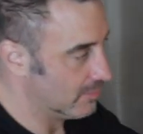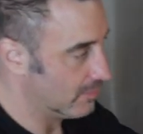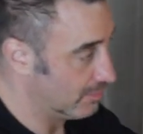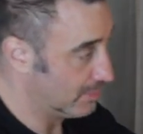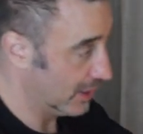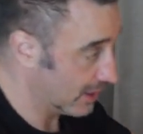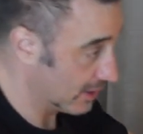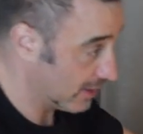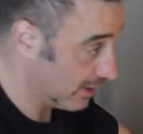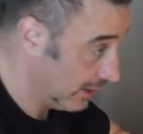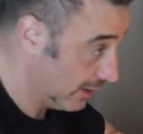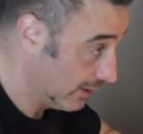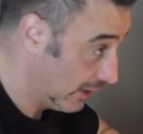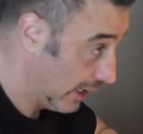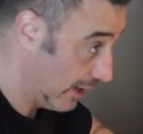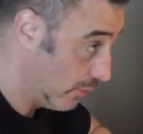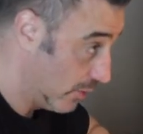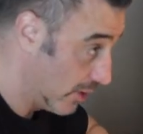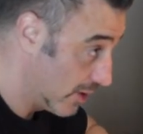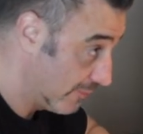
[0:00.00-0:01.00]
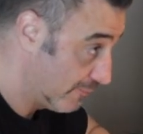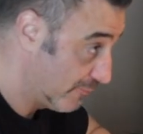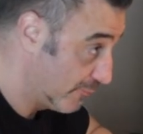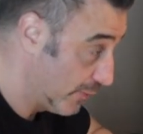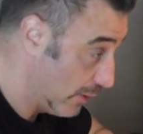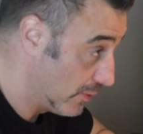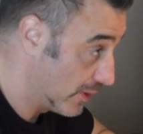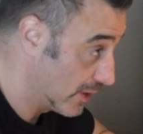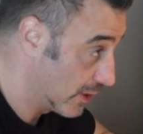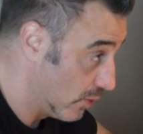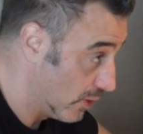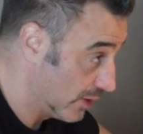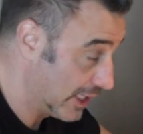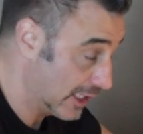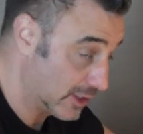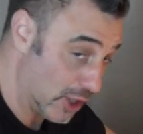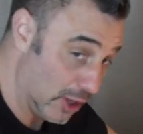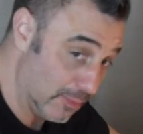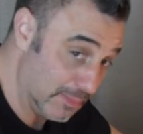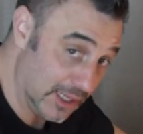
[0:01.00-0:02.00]
But I want to go on
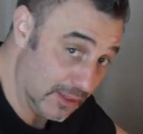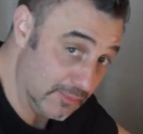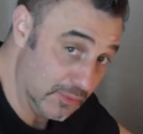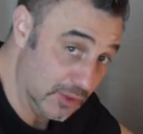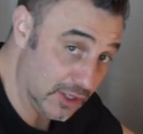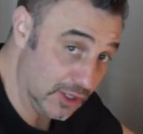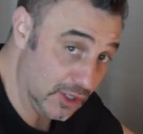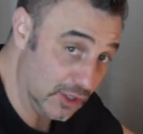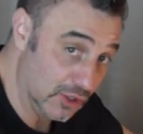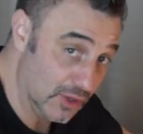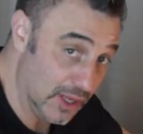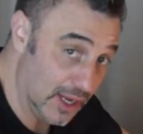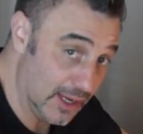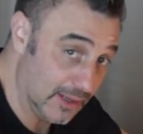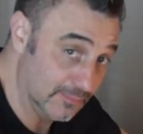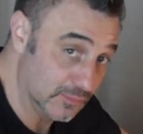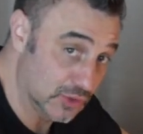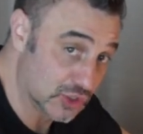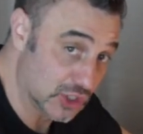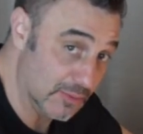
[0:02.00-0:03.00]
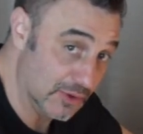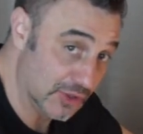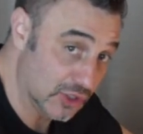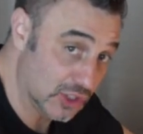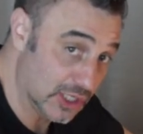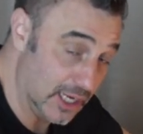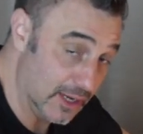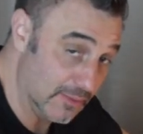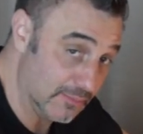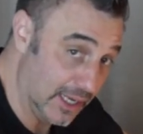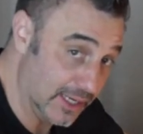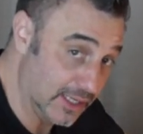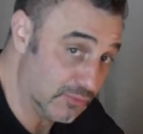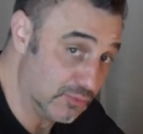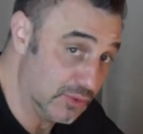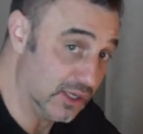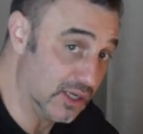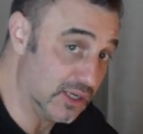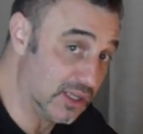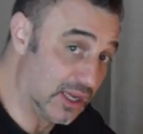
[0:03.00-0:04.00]
that topic, and we're going to do that some other time. Like
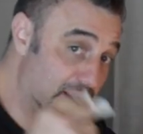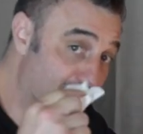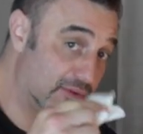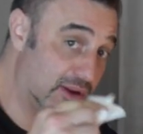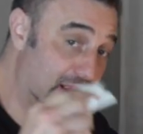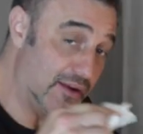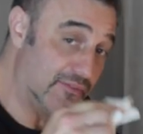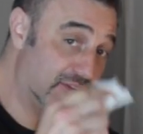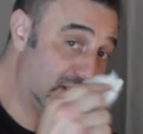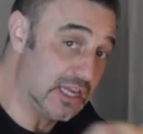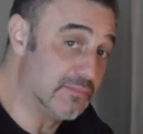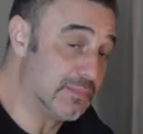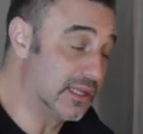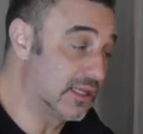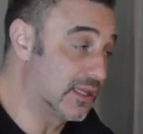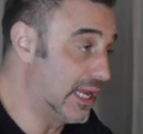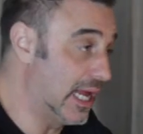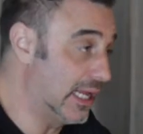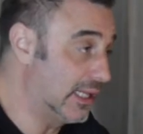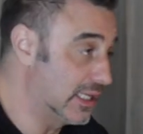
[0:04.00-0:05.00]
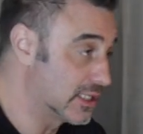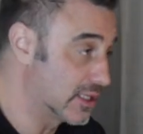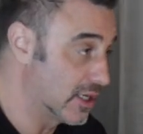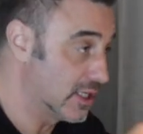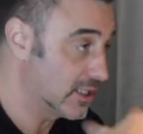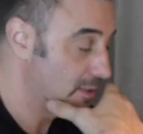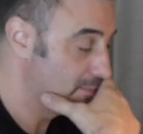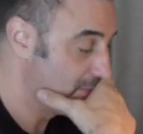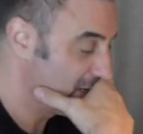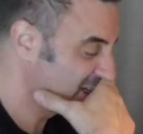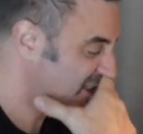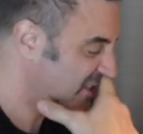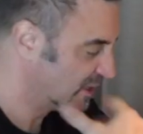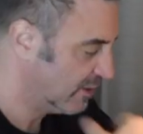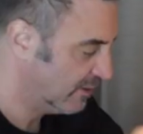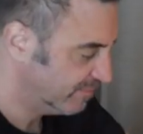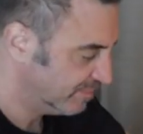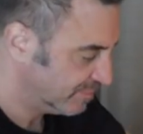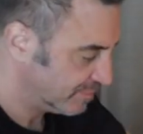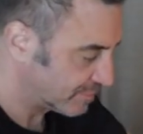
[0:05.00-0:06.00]
really dive deep into that discussion, because
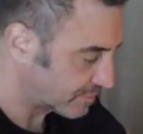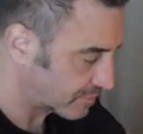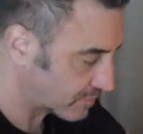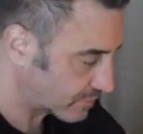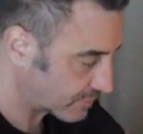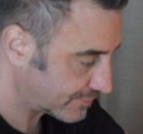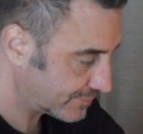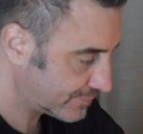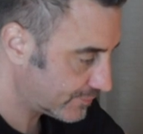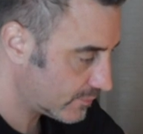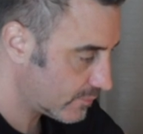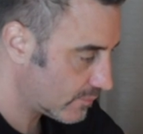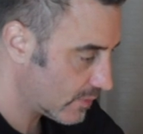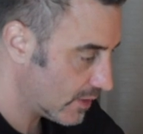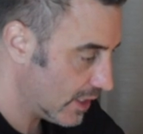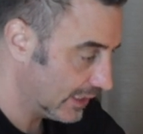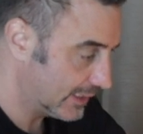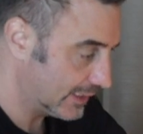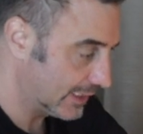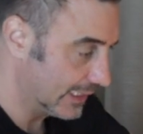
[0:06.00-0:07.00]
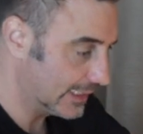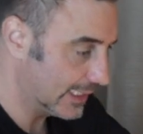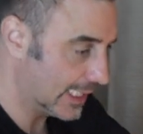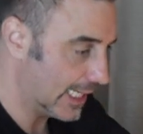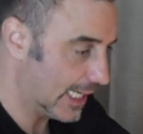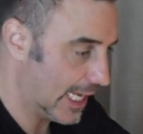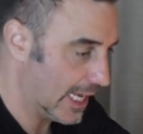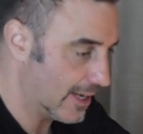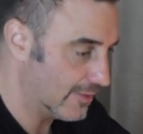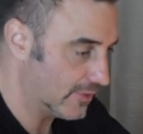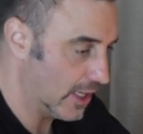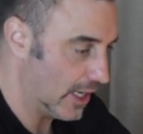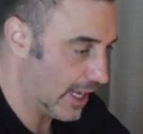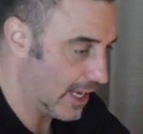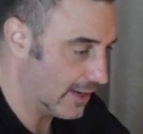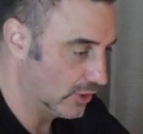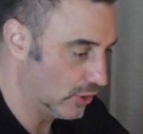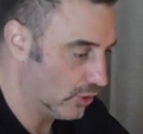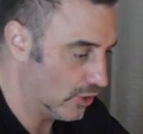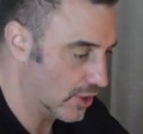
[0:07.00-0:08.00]
I think that I
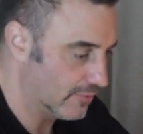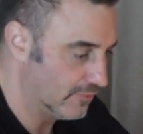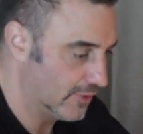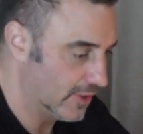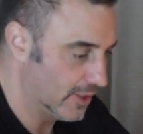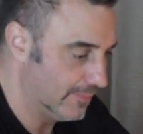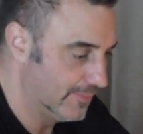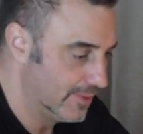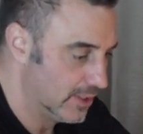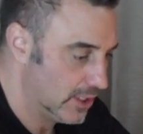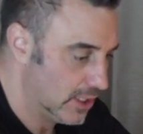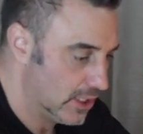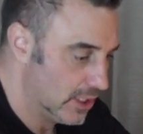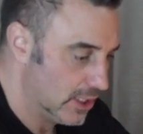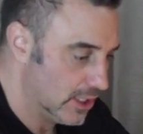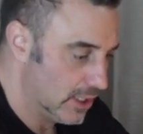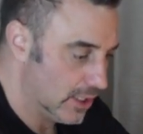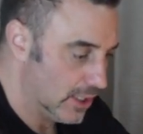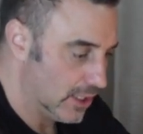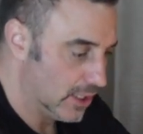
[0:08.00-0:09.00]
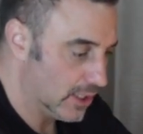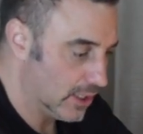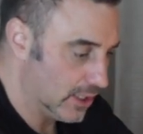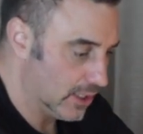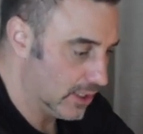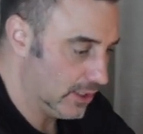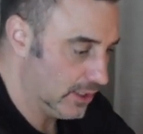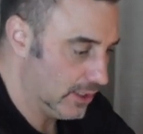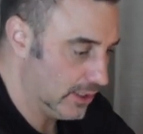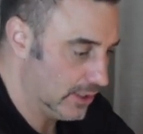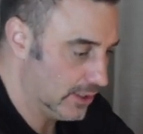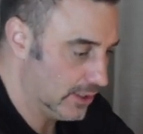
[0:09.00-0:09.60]
have a lot of